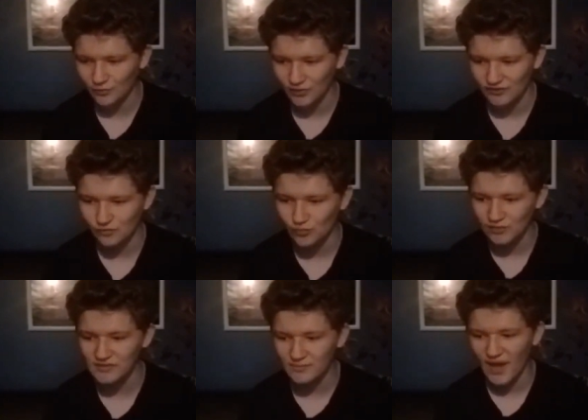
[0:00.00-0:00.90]
where it's
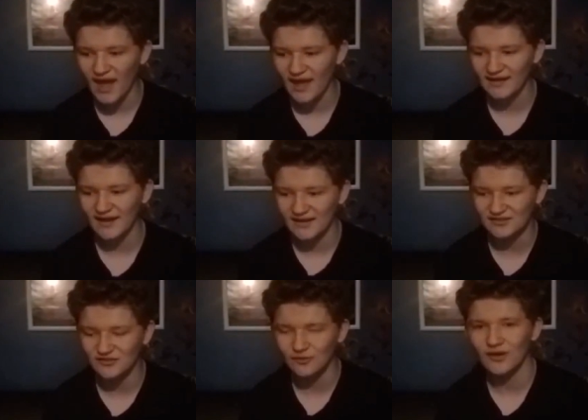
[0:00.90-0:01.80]
really bad
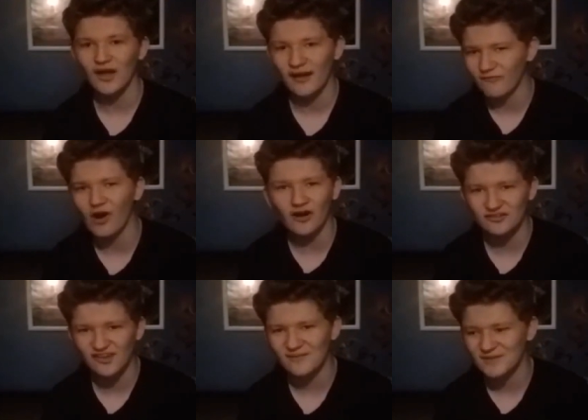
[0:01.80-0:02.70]
and you have a
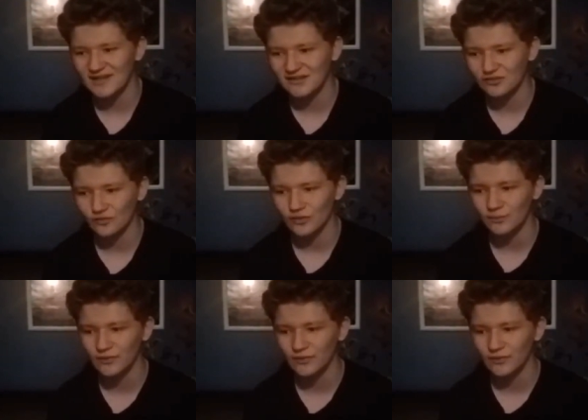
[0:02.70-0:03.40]
hard time getting through it,